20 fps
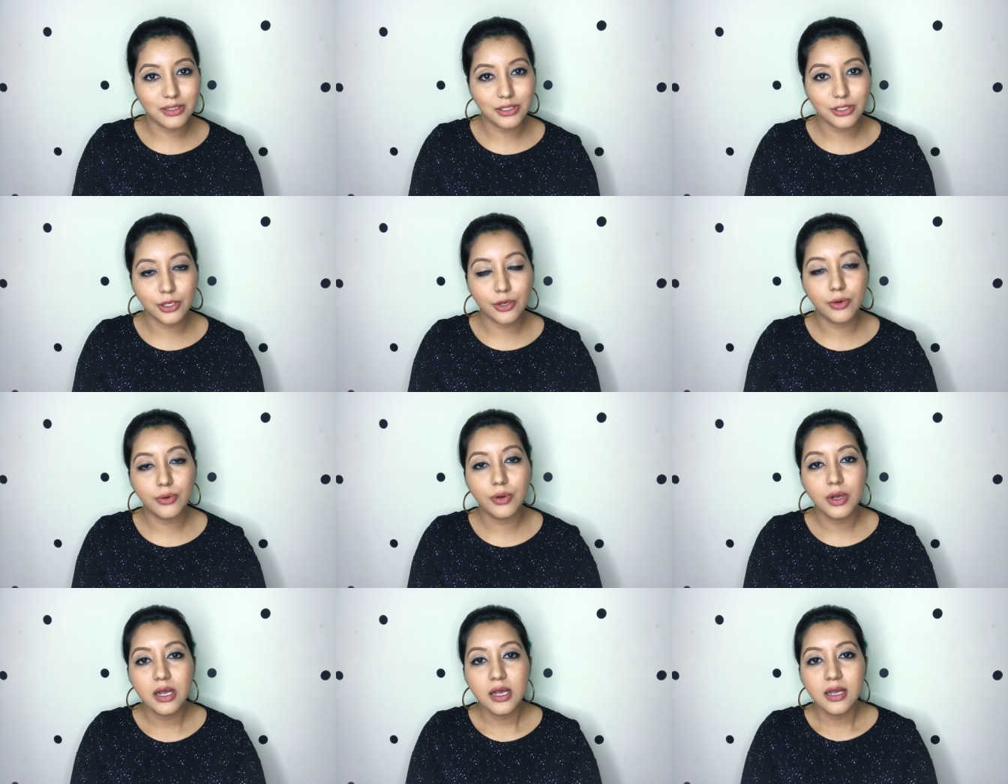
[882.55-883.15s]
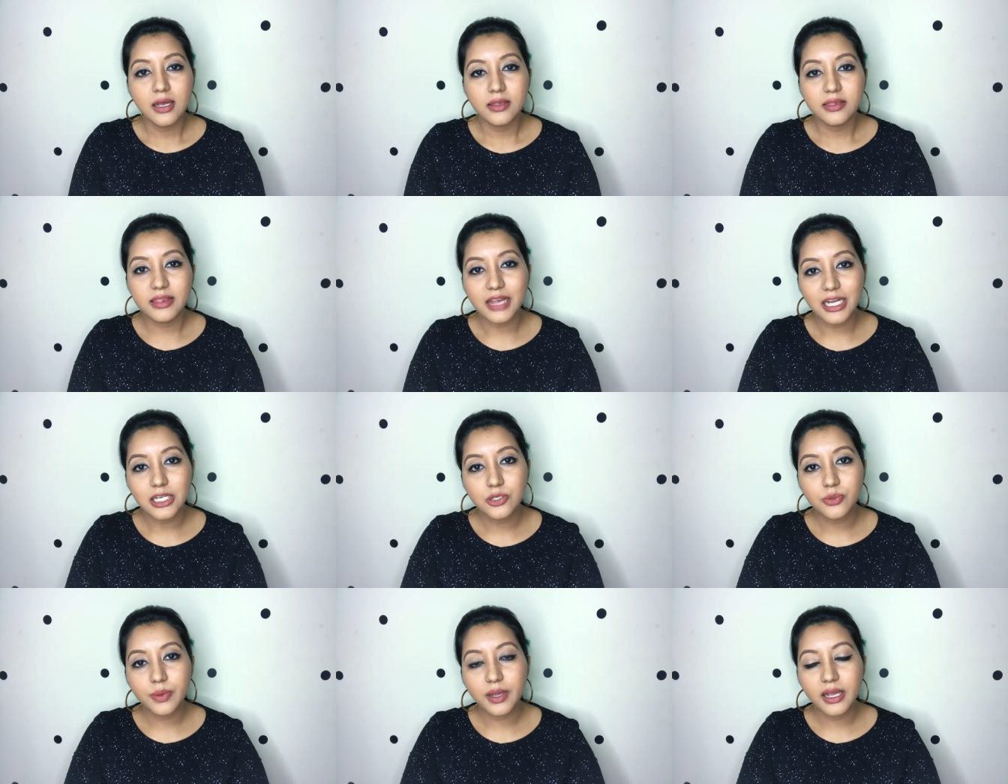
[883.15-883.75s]
So
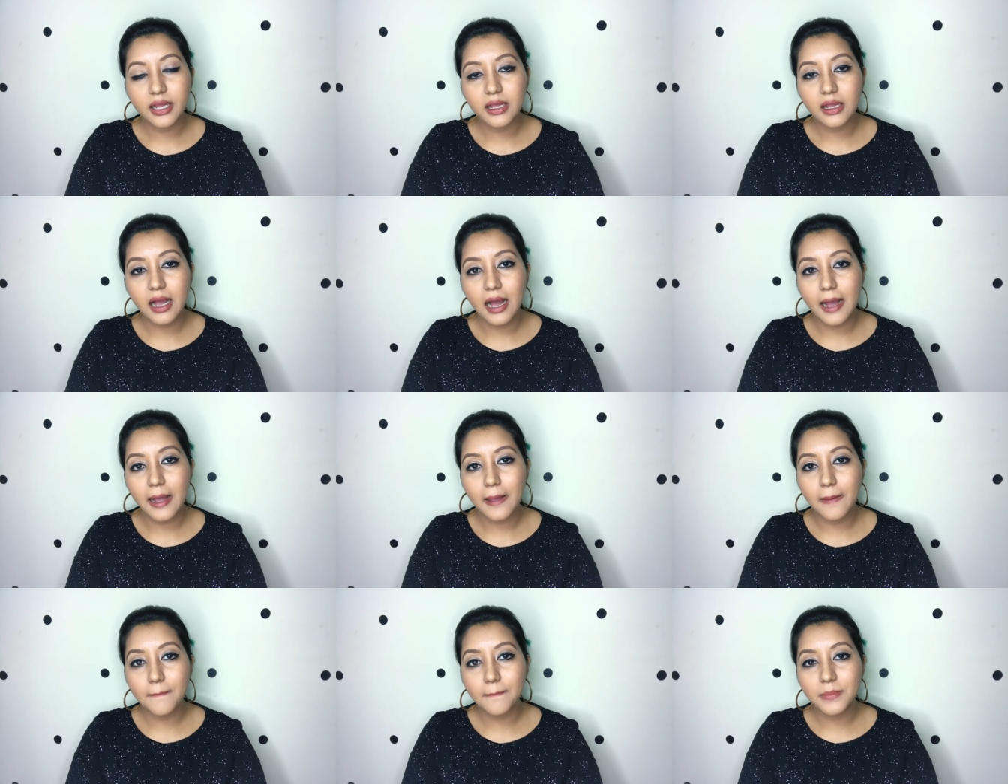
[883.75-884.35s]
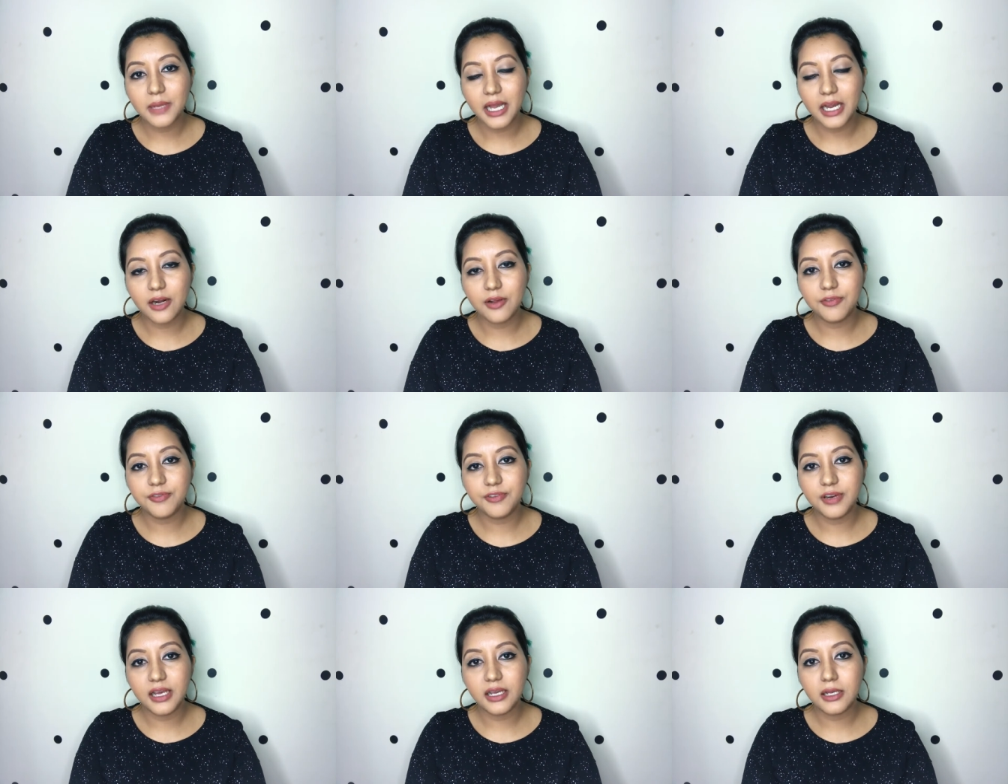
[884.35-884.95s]
that way I am kind
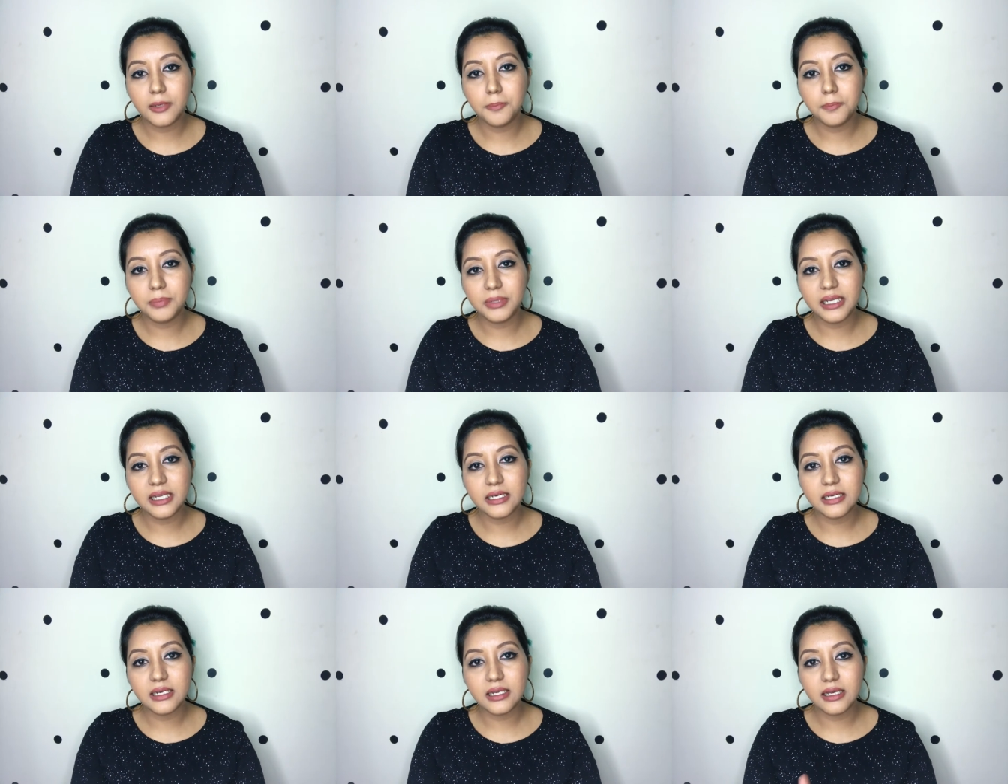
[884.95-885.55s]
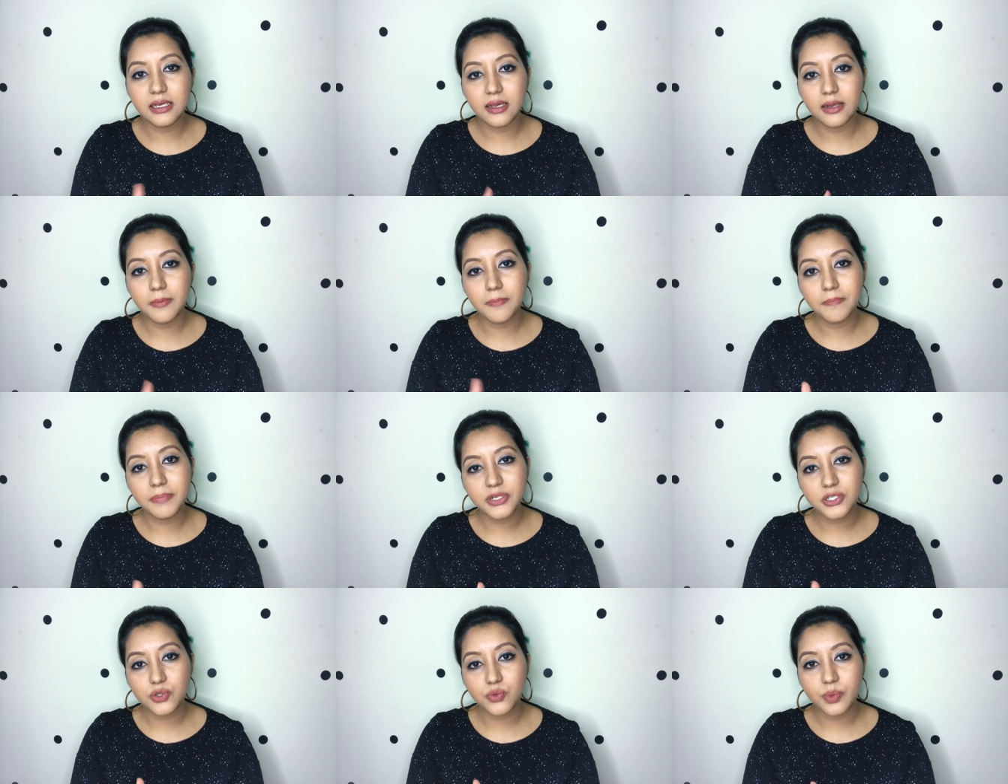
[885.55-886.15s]
of like completely in
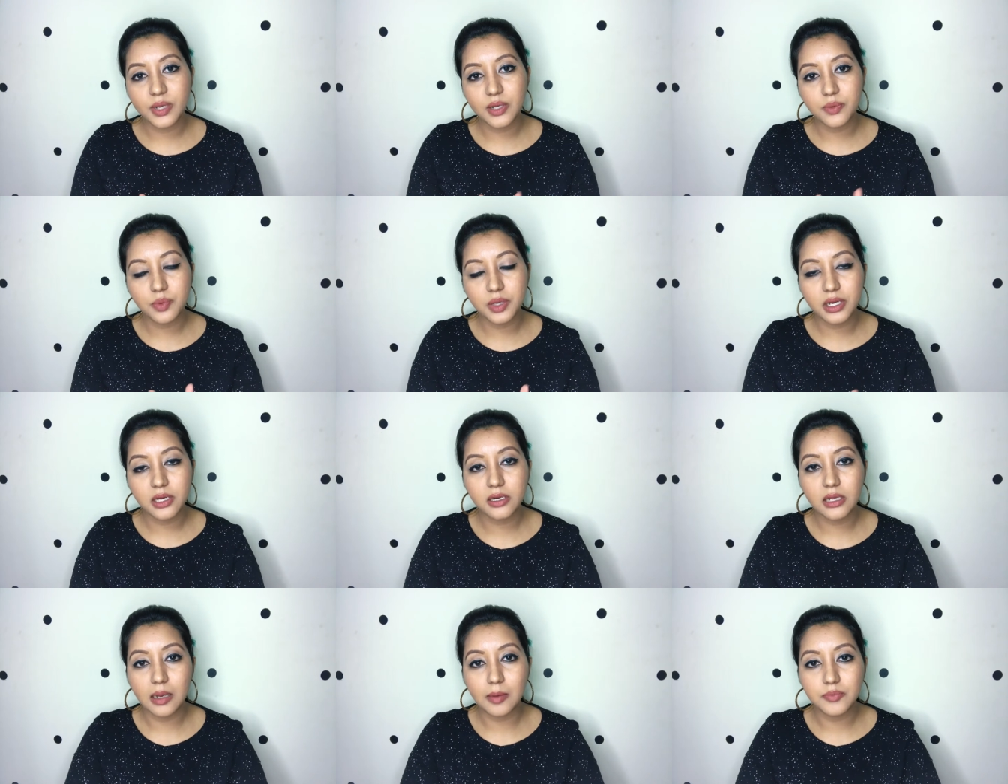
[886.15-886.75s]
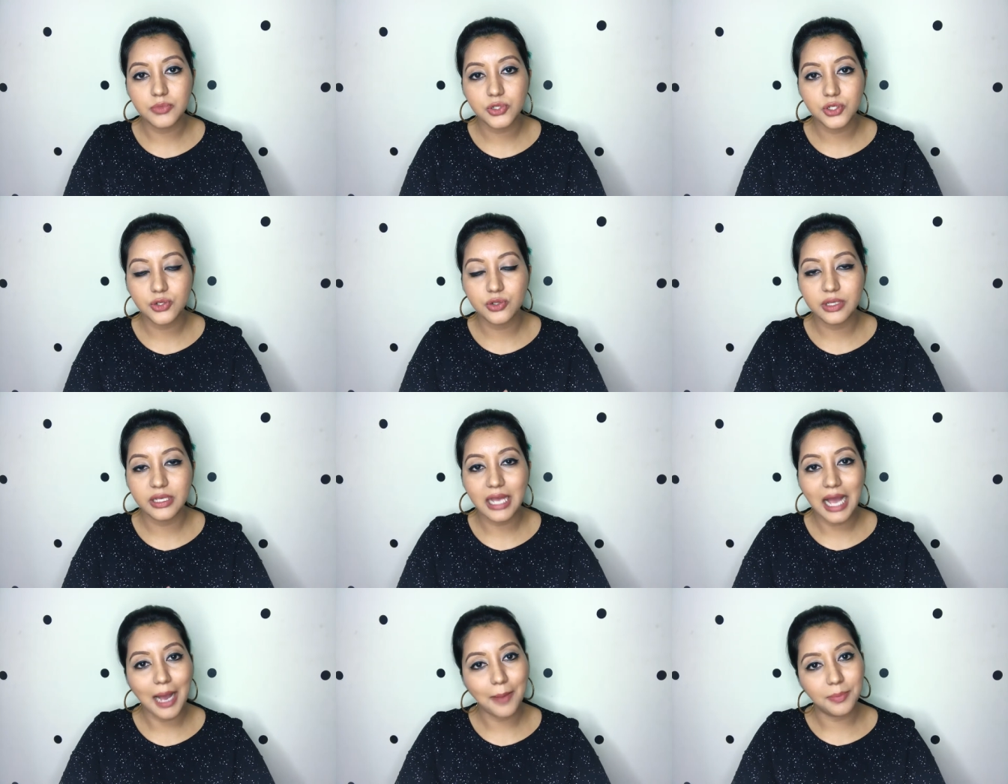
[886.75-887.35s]
between when it comes to
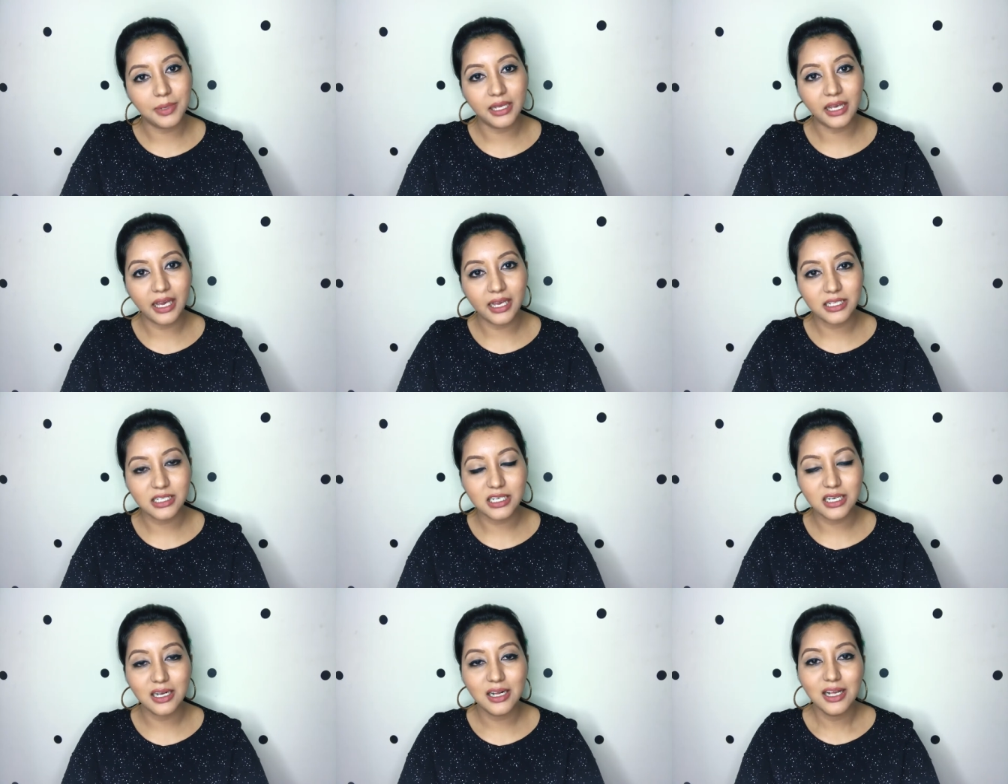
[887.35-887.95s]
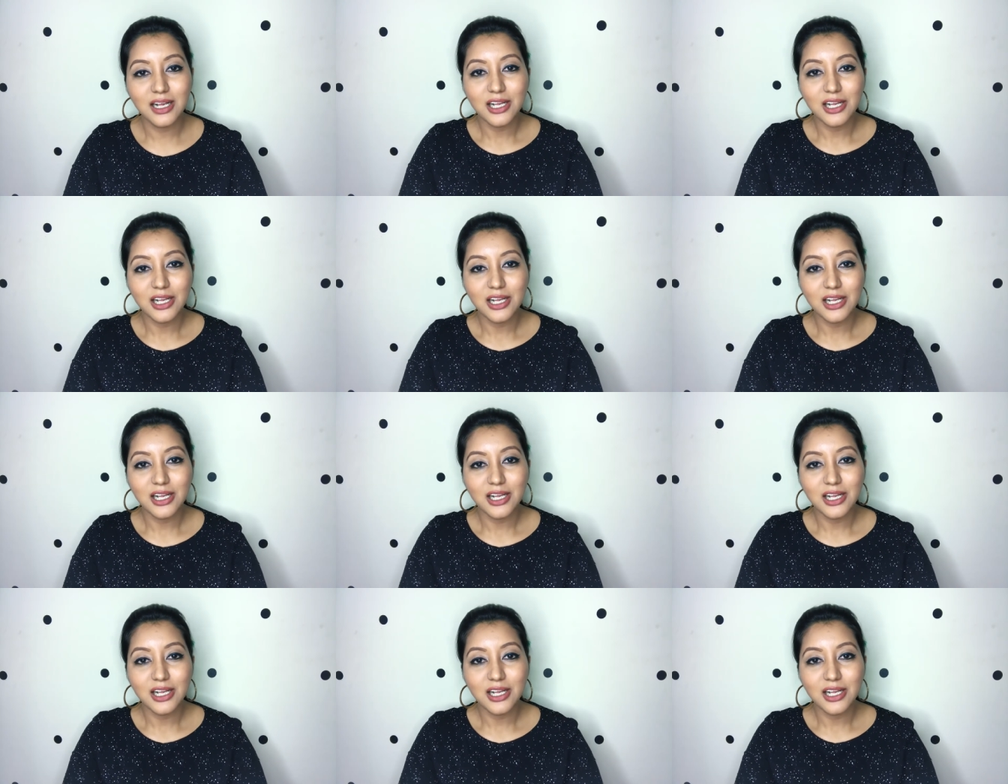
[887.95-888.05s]
the applicator.